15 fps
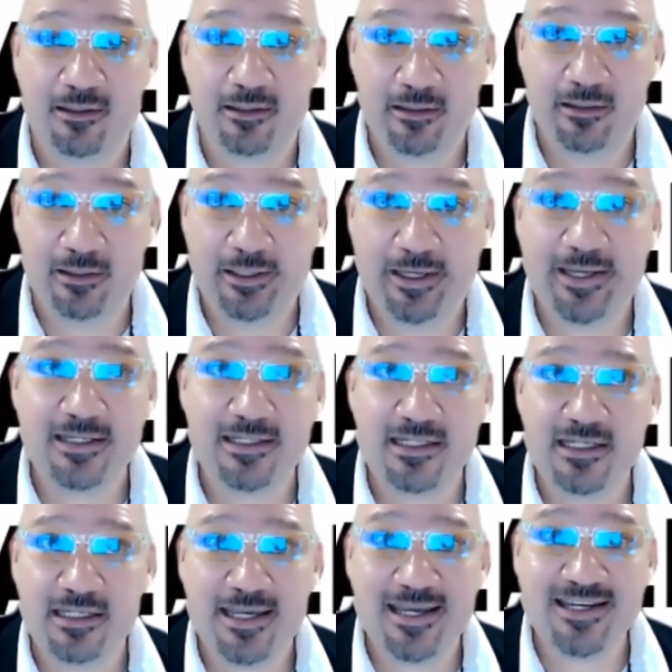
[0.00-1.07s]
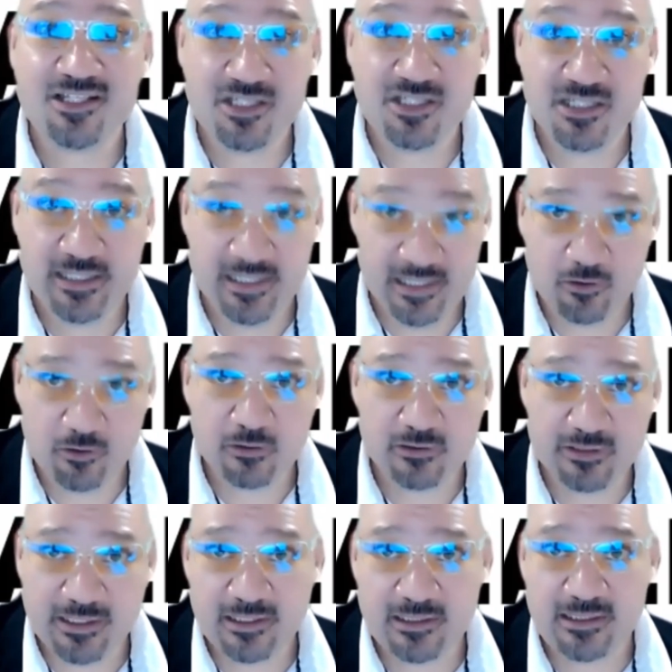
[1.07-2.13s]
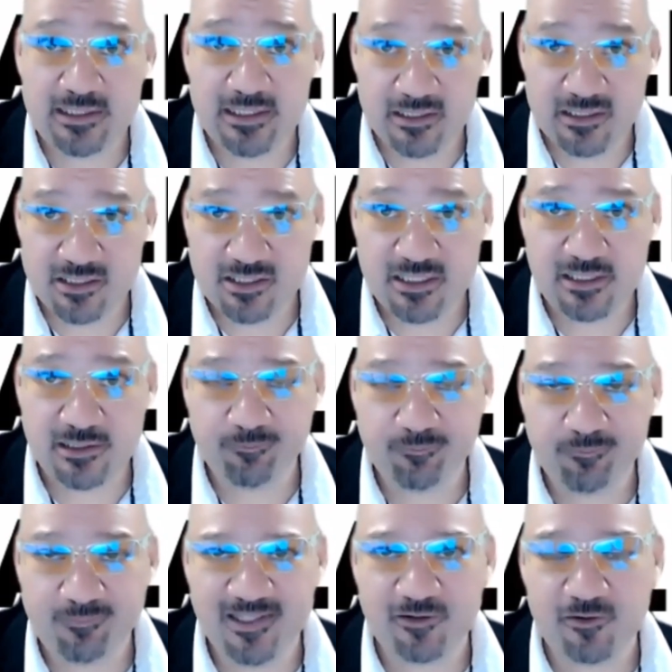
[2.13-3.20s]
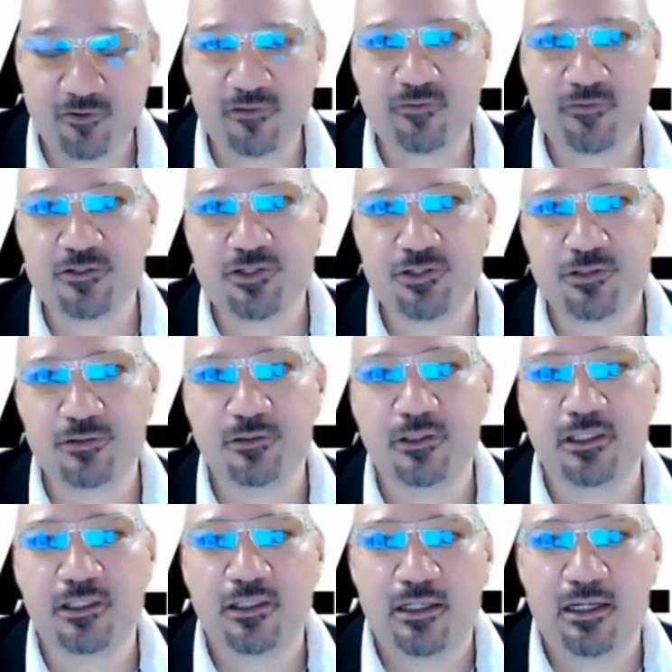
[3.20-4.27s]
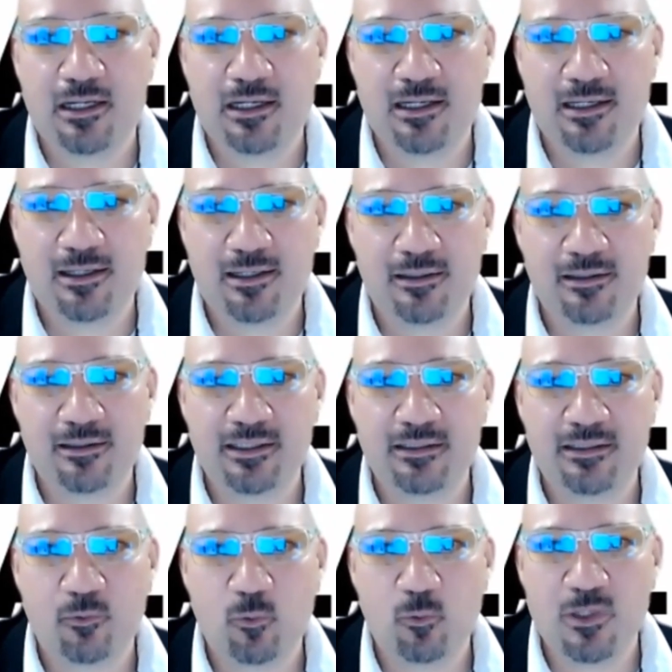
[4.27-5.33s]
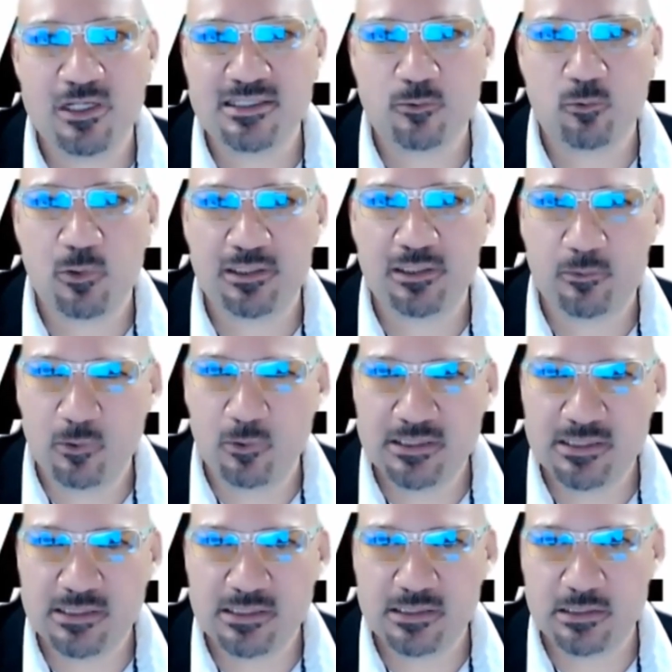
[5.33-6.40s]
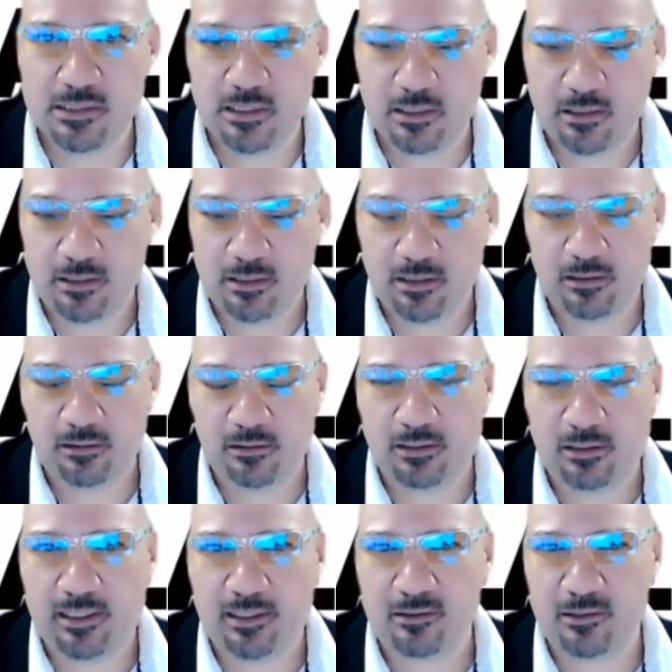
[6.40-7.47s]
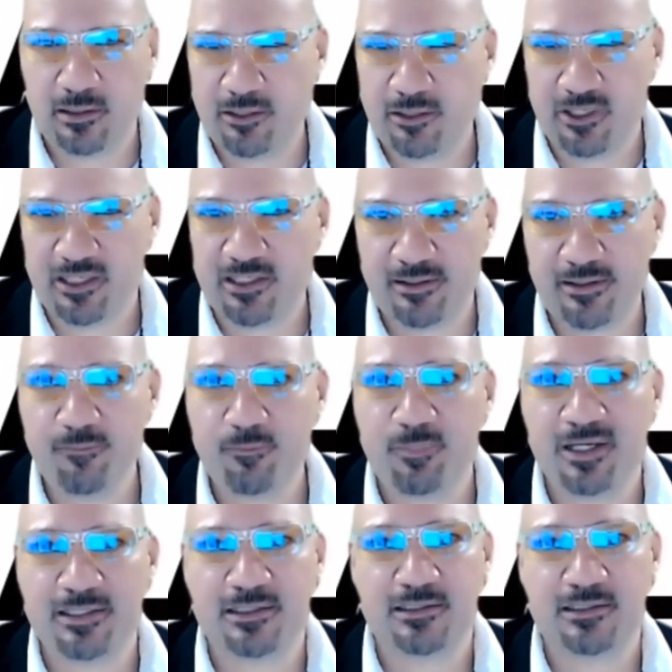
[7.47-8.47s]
ADHD, adult ADHD, the adult version, was the one that had a greater impact